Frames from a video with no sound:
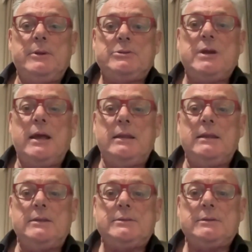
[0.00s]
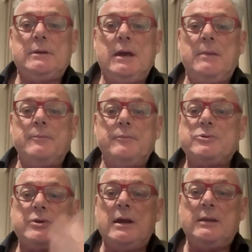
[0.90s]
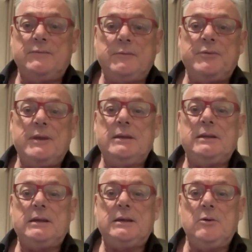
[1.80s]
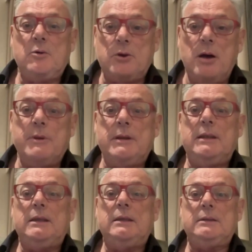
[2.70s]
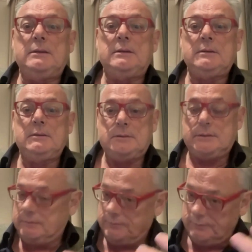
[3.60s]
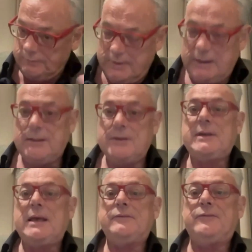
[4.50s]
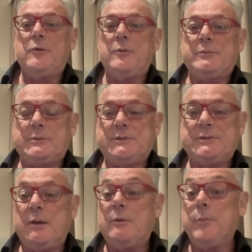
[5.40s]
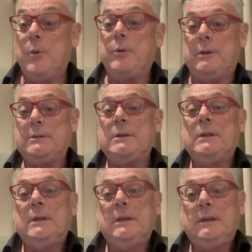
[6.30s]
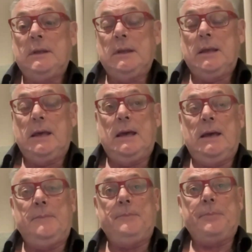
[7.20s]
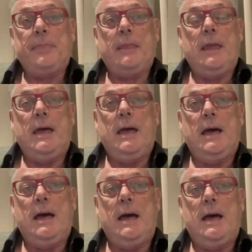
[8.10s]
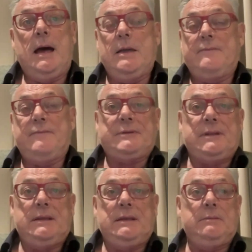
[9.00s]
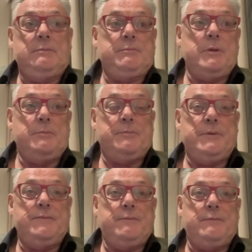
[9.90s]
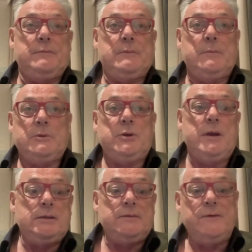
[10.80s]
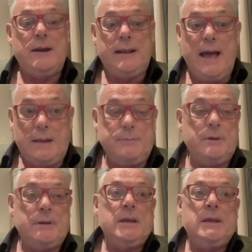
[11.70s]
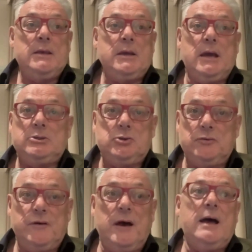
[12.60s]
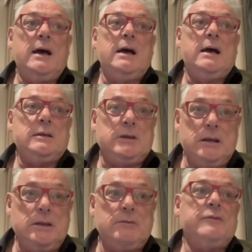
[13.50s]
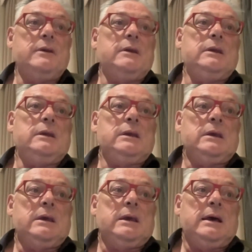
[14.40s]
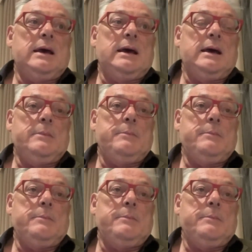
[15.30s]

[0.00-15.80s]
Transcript: Chinese, I'm restrained from theatre or comedy, many of those other forms, which are so important. Um, I obviously, if I'm not sure how you're defining art, but shufa, calligraphy, uh,